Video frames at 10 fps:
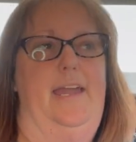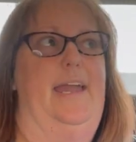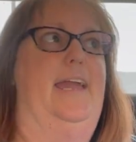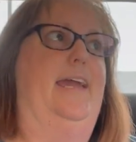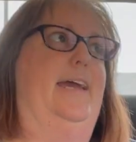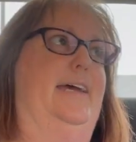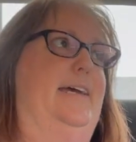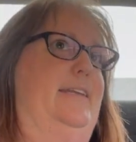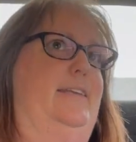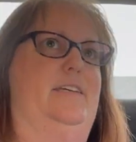
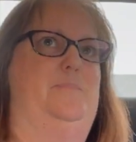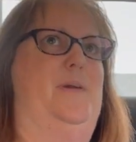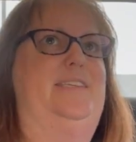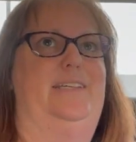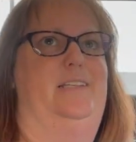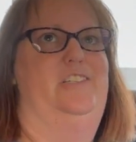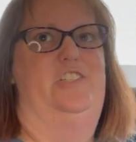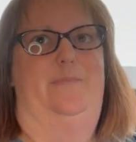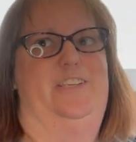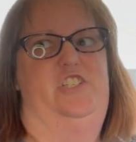and it basically
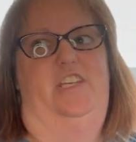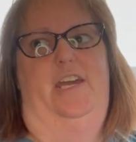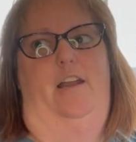just meant she had